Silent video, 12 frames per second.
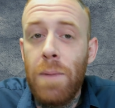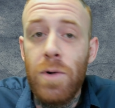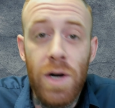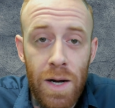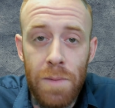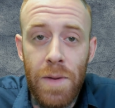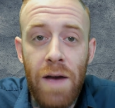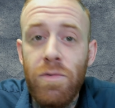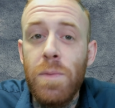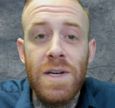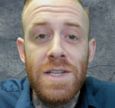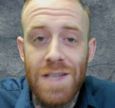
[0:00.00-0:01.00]
Hub,
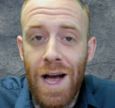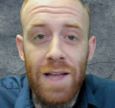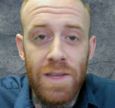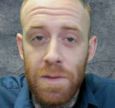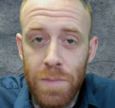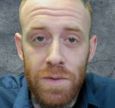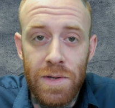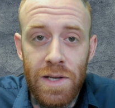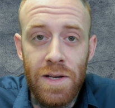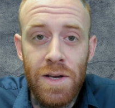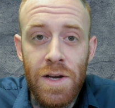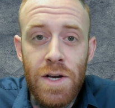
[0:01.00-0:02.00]
everybody's got the ability.
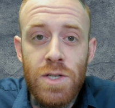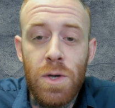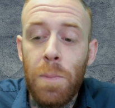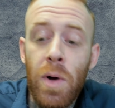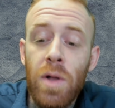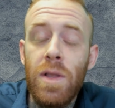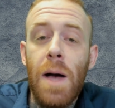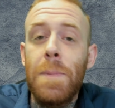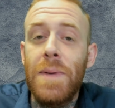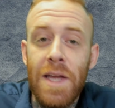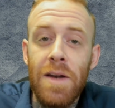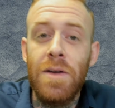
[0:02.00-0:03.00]
So pull up
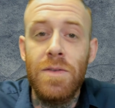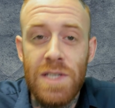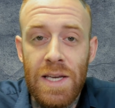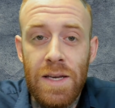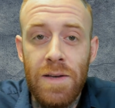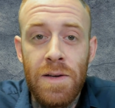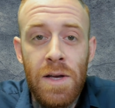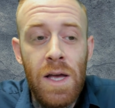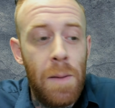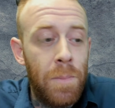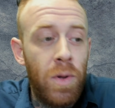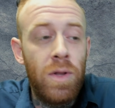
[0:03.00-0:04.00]
an NLT
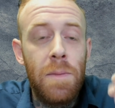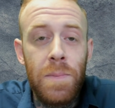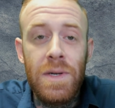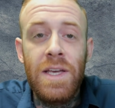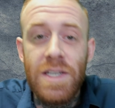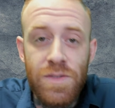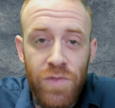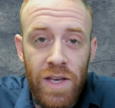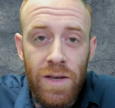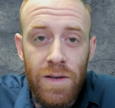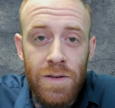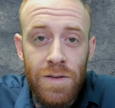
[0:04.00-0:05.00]
and pull up an ESV
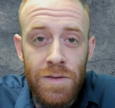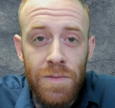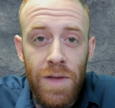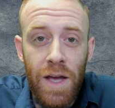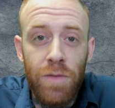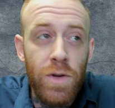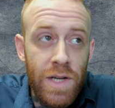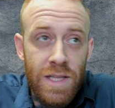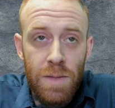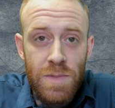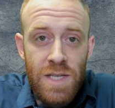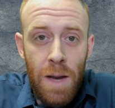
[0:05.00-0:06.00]
and look at
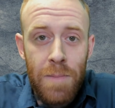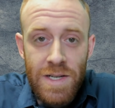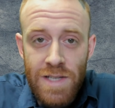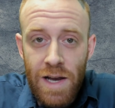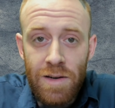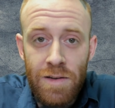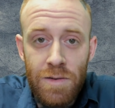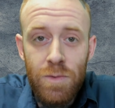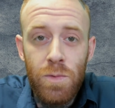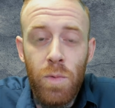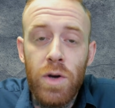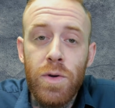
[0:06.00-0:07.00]
them side by side
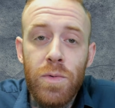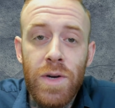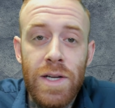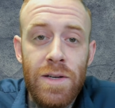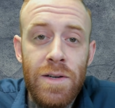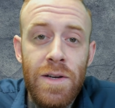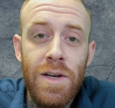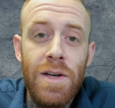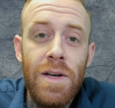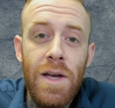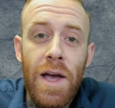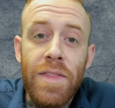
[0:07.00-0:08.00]
while you read.
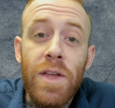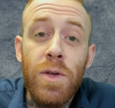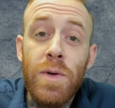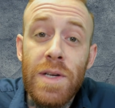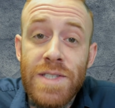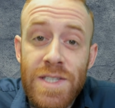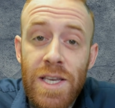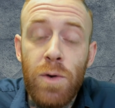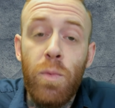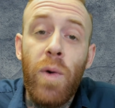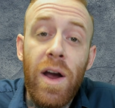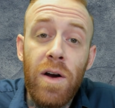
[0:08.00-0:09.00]
And then you can see
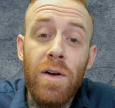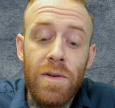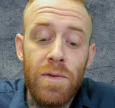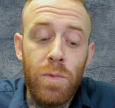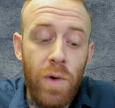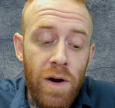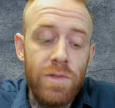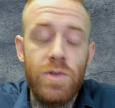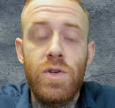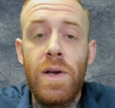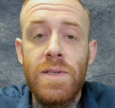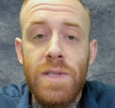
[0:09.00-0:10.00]
where the
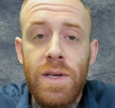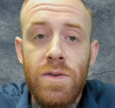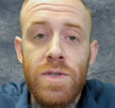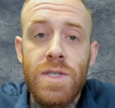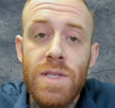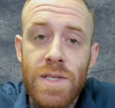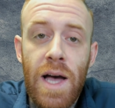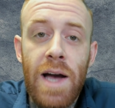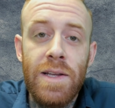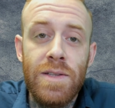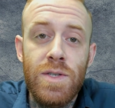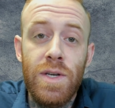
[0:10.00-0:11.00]
translators
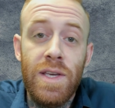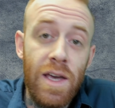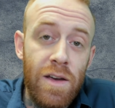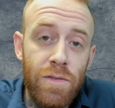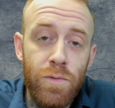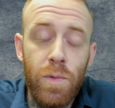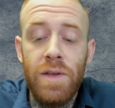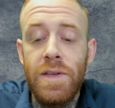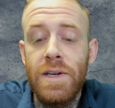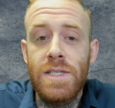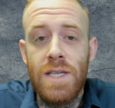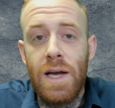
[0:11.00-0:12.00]
decided to give, where they
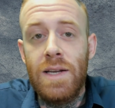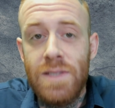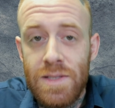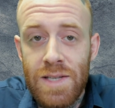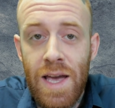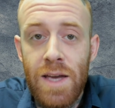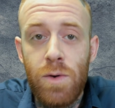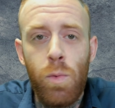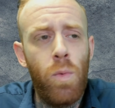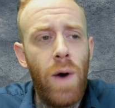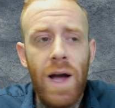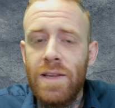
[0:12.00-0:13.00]
decided to take,
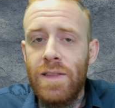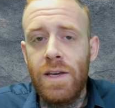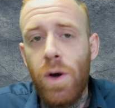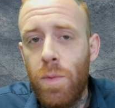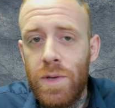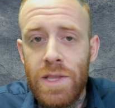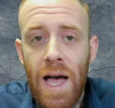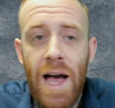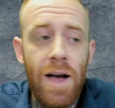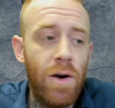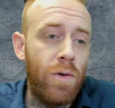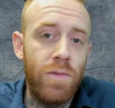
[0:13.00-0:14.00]
why did they go with
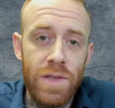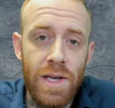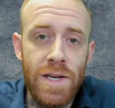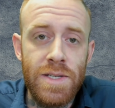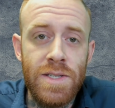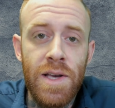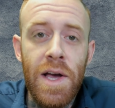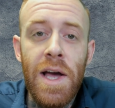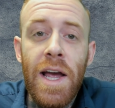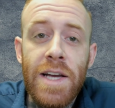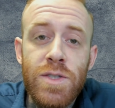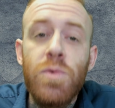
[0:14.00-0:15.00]
that over this.
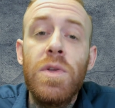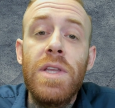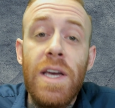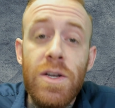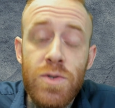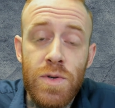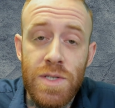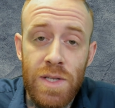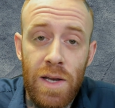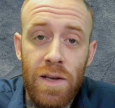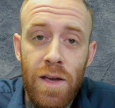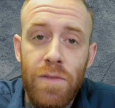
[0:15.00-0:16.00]
It's really
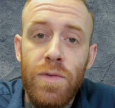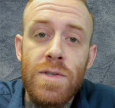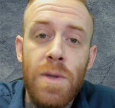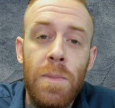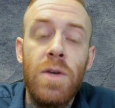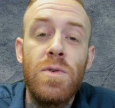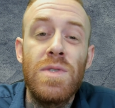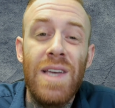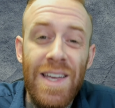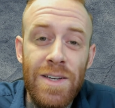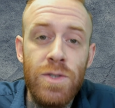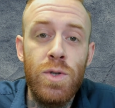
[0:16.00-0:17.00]
interesting. If you're somebody who's
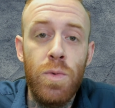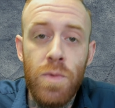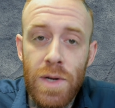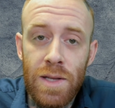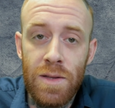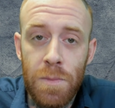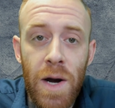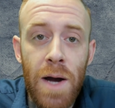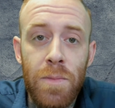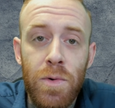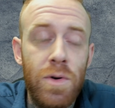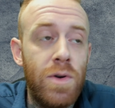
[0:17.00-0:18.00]
into reading the
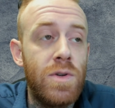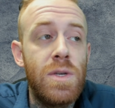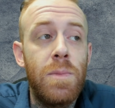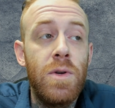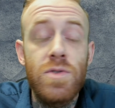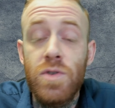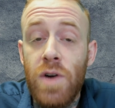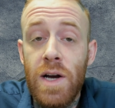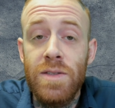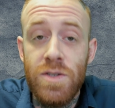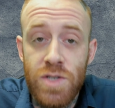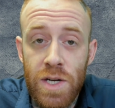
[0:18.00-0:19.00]
Bible, or you're somebody who's
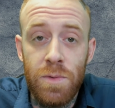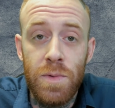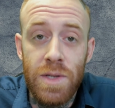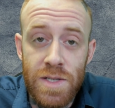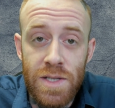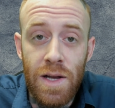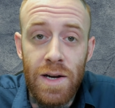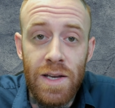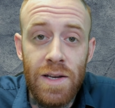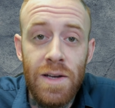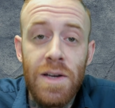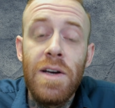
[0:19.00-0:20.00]
trying to genuinely
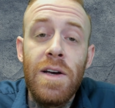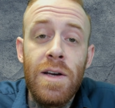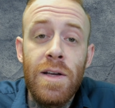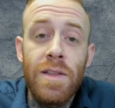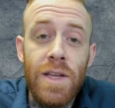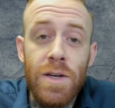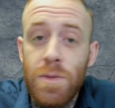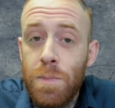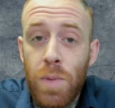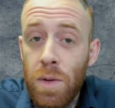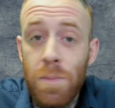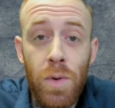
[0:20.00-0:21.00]
study, then
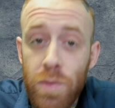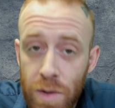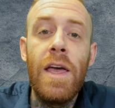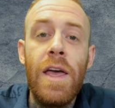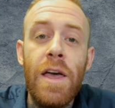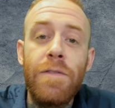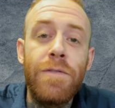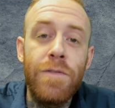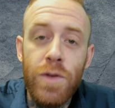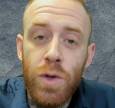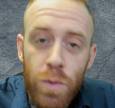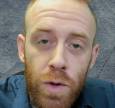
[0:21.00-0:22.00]
pull them both up. If
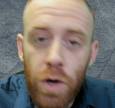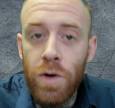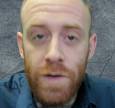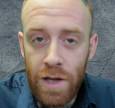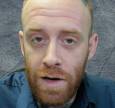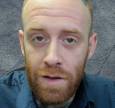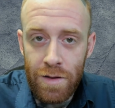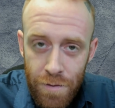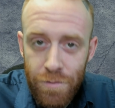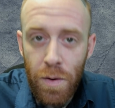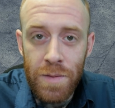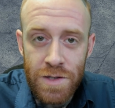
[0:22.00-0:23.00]
you learned anything
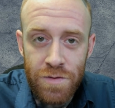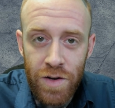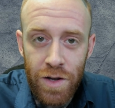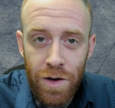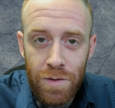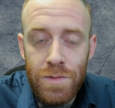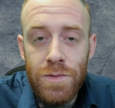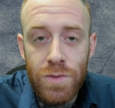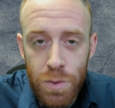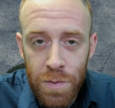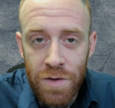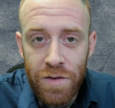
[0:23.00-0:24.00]
from this video, do
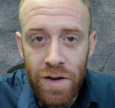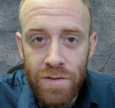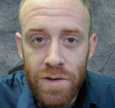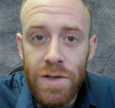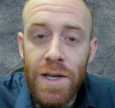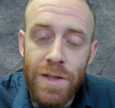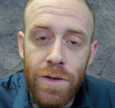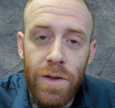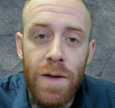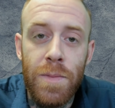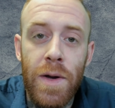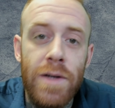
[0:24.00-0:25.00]
me a favor, hit the
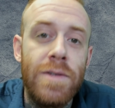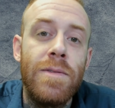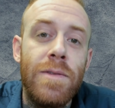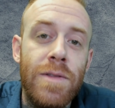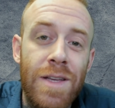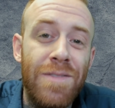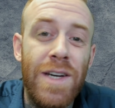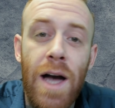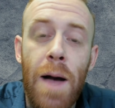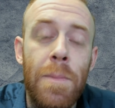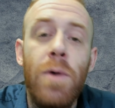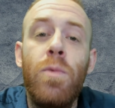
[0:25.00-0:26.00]
like button, leave a
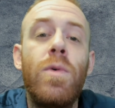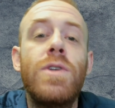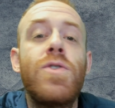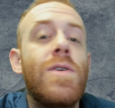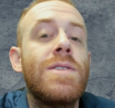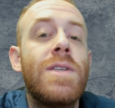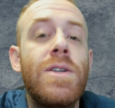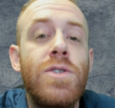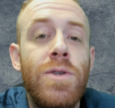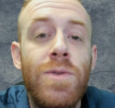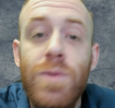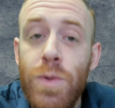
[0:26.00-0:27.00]
comment. What
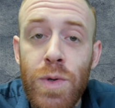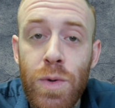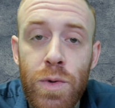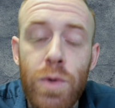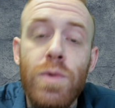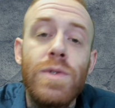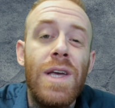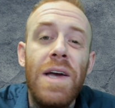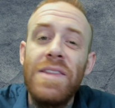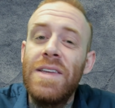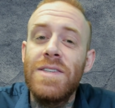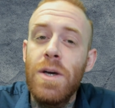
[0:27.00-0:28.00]
translation do you use? And
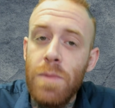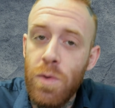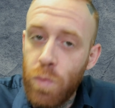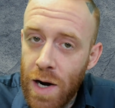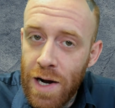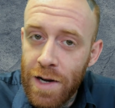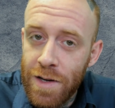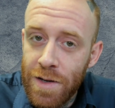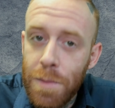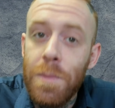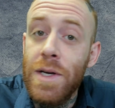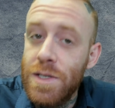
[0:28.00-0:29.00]
then tell me why,
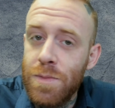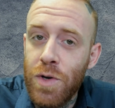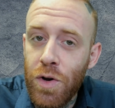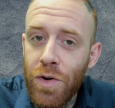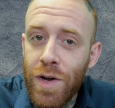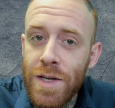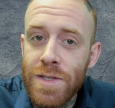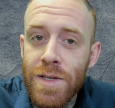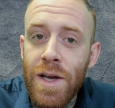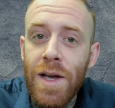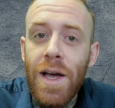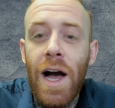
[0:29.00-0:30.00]
because I'm curious.
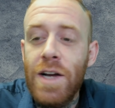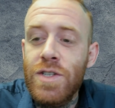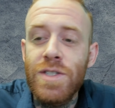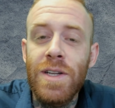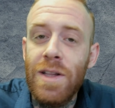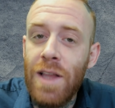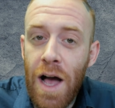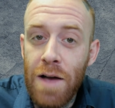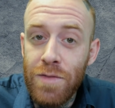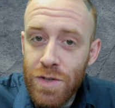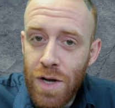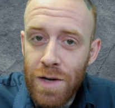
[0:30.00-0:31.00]
I just did a live
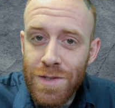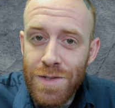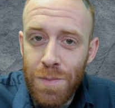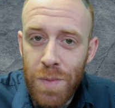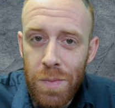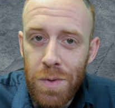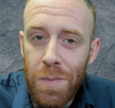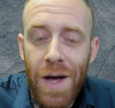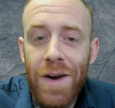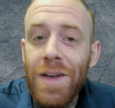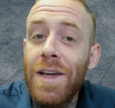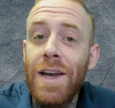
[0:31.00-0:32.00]
and talked to some people about
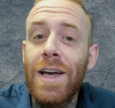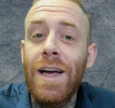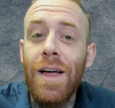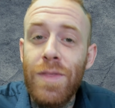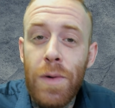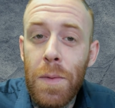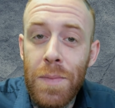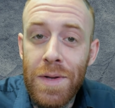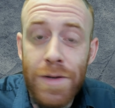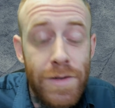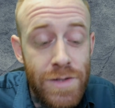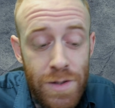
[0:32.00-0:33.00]
it, and I got their
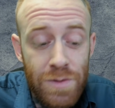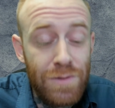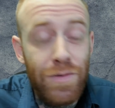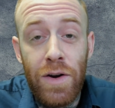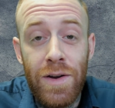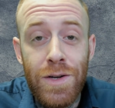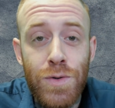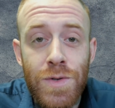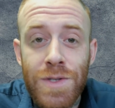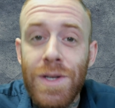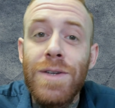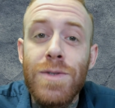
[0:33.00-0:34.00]
opinions, and it was very
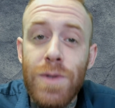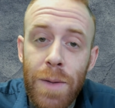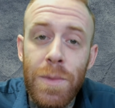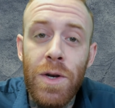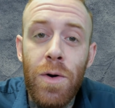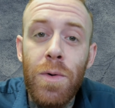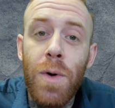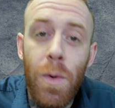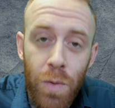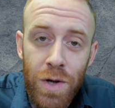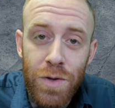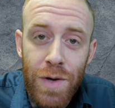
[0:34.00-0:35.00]
interesting. So let me know
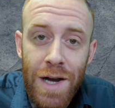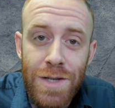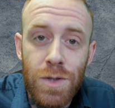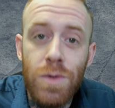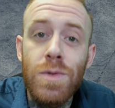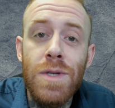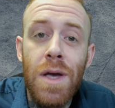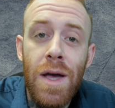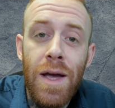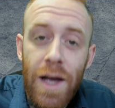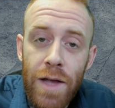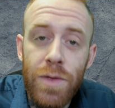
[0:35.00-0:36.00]
what you guys use
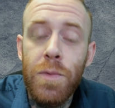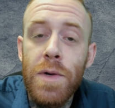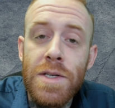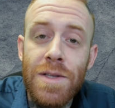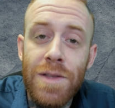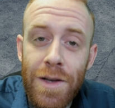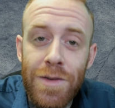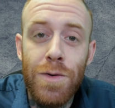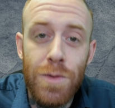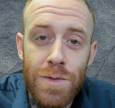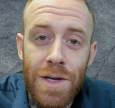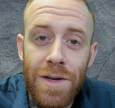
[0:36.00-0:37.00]
and the reason that you
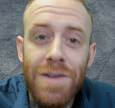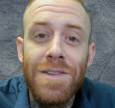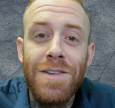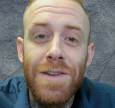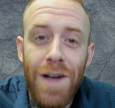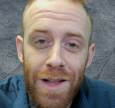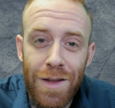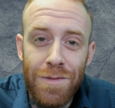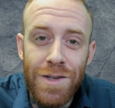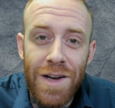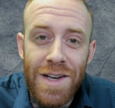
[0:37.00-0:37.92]
use it. I love you guys.